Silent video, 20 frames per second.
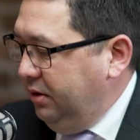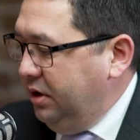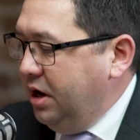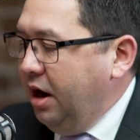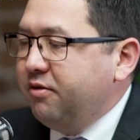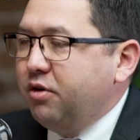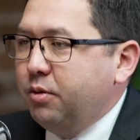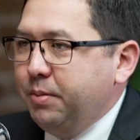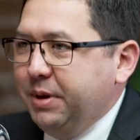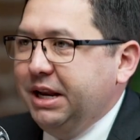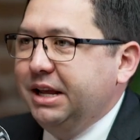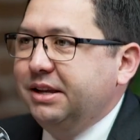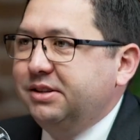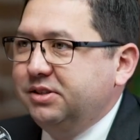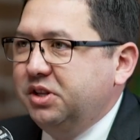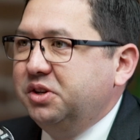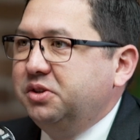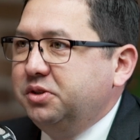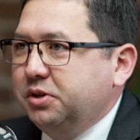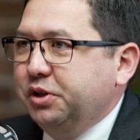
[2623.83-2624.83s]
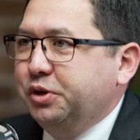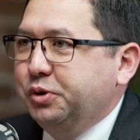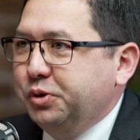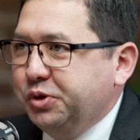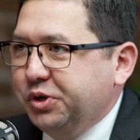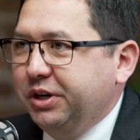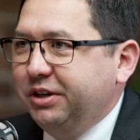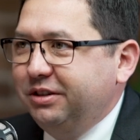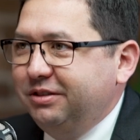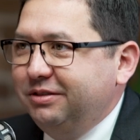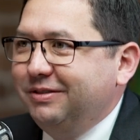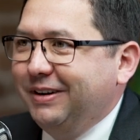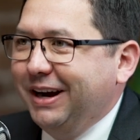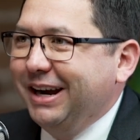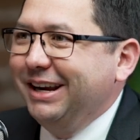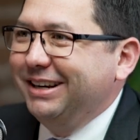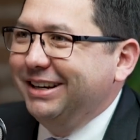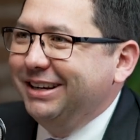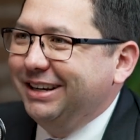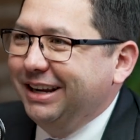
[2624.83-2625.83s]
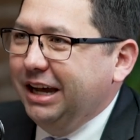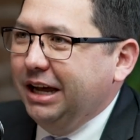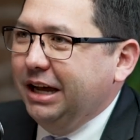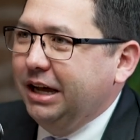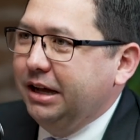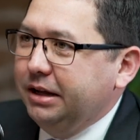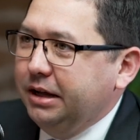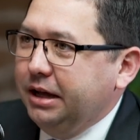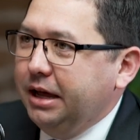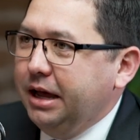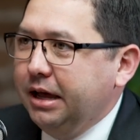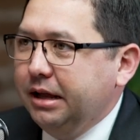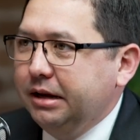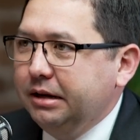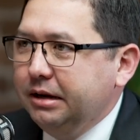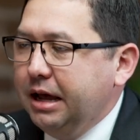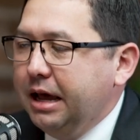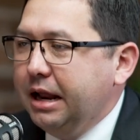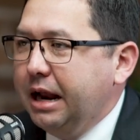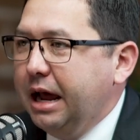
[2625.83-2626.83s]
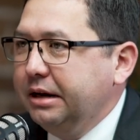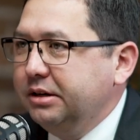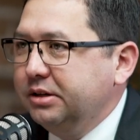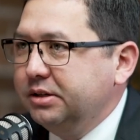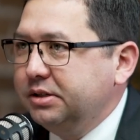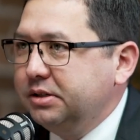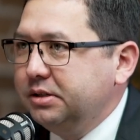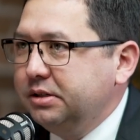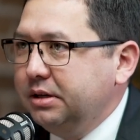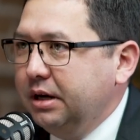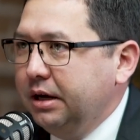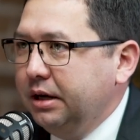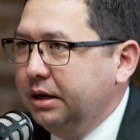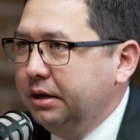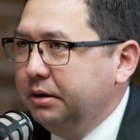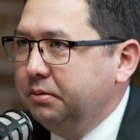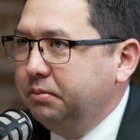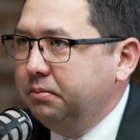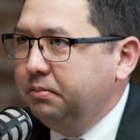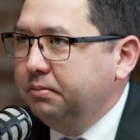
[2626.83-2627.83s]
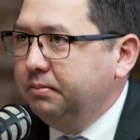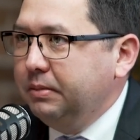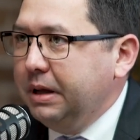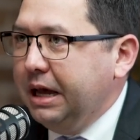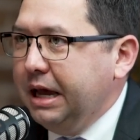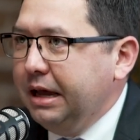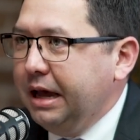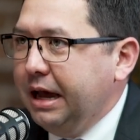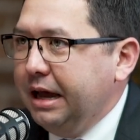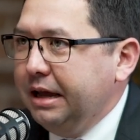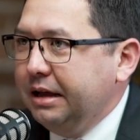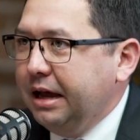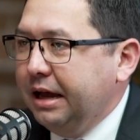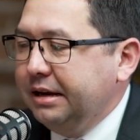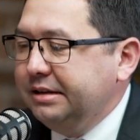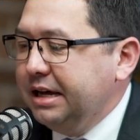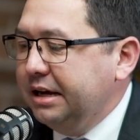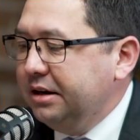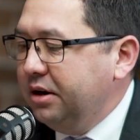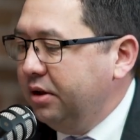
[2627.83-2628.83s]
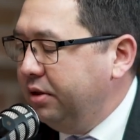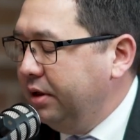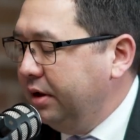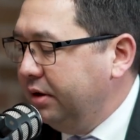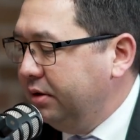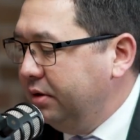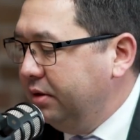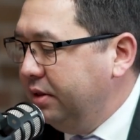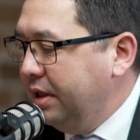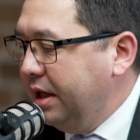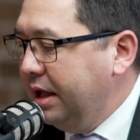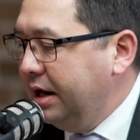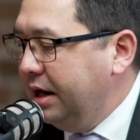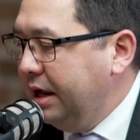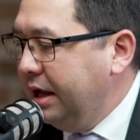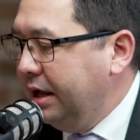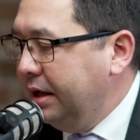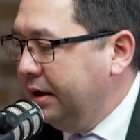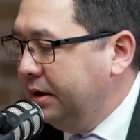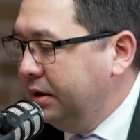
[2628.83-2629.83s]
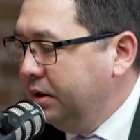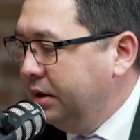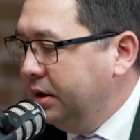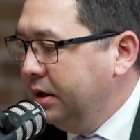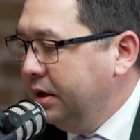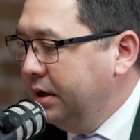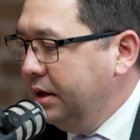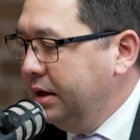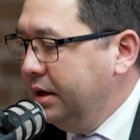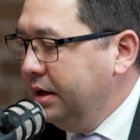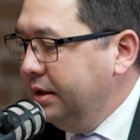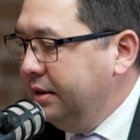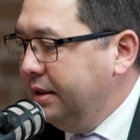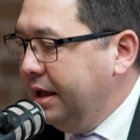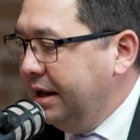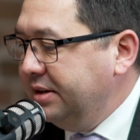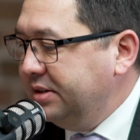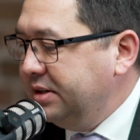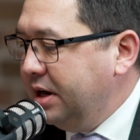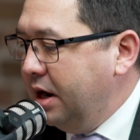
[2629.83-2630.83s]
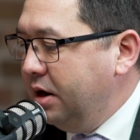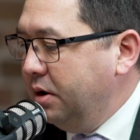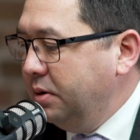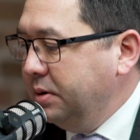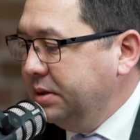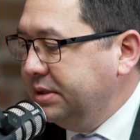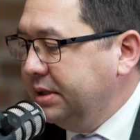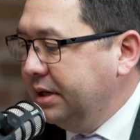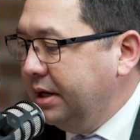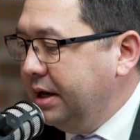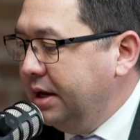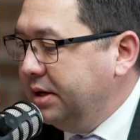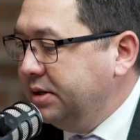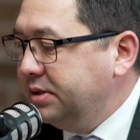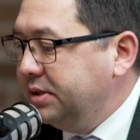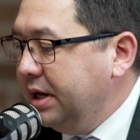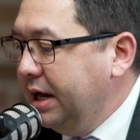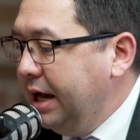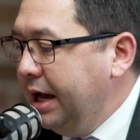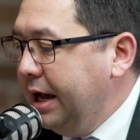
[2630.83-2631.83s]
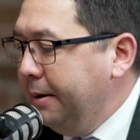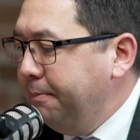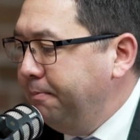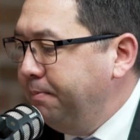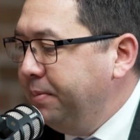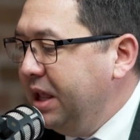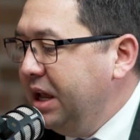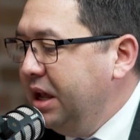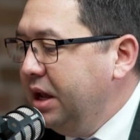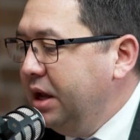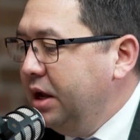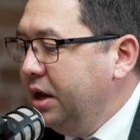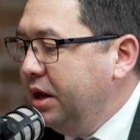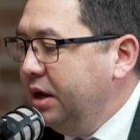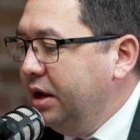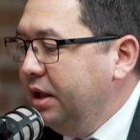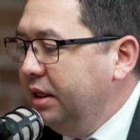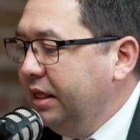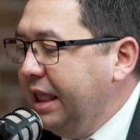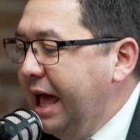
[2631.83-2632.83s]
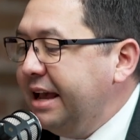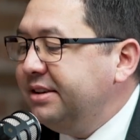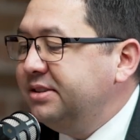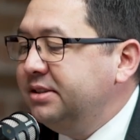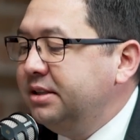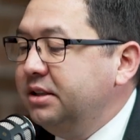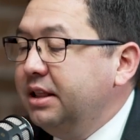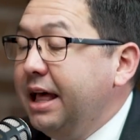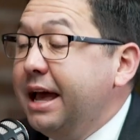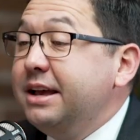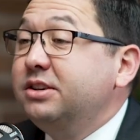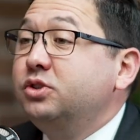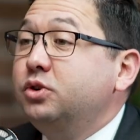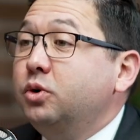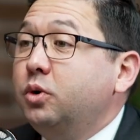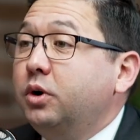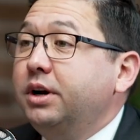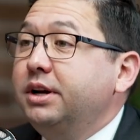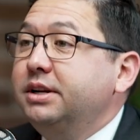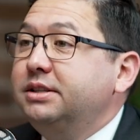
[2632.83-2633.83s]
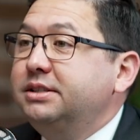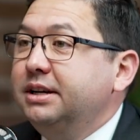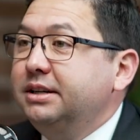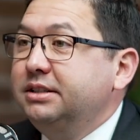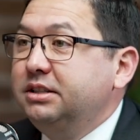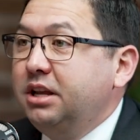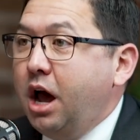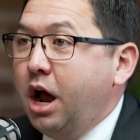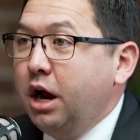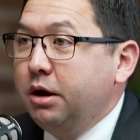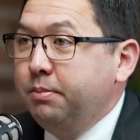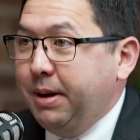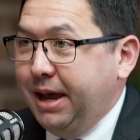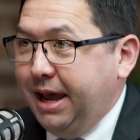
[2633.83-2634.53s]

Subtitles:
government is the solution, right? And I just I tend to think that that is not always the case. Last story: TikTok